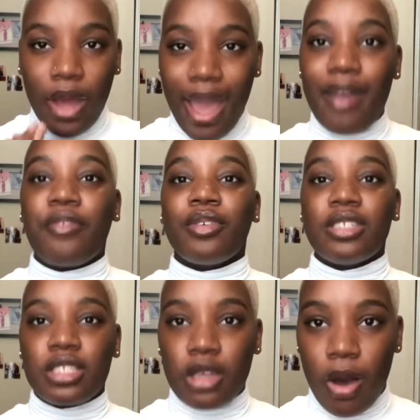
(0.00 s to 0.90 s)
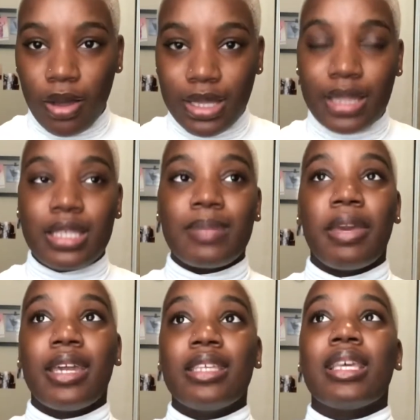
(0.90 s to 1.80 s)
every song that this
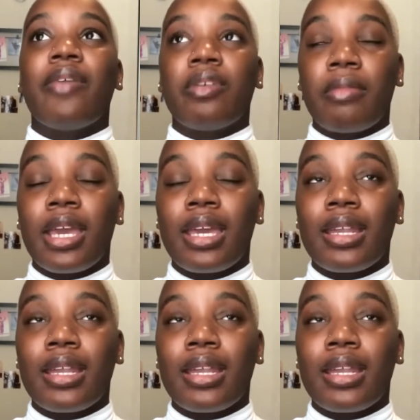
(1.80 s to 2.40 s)
man has ever made.